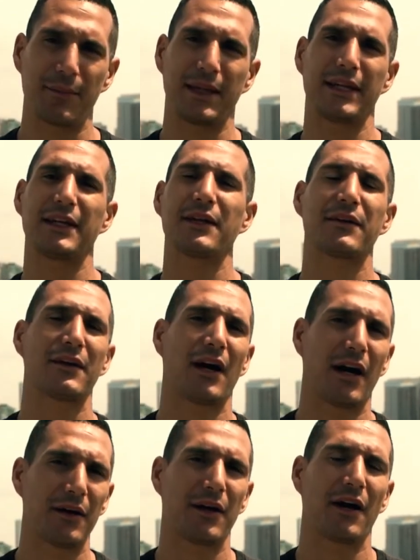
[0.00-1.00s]
I mean, he did
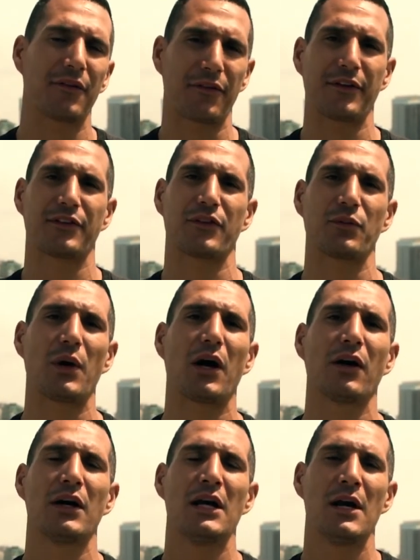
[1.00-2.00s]
uh, other things as
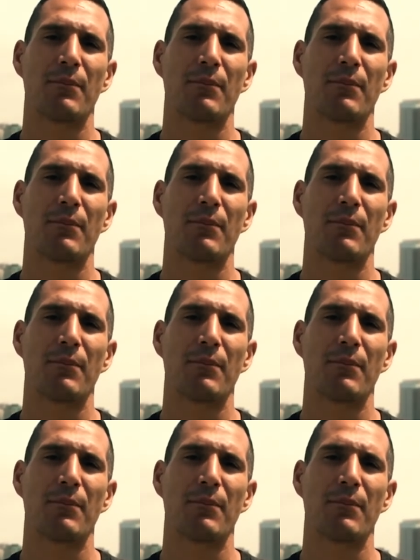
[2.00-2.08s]
well,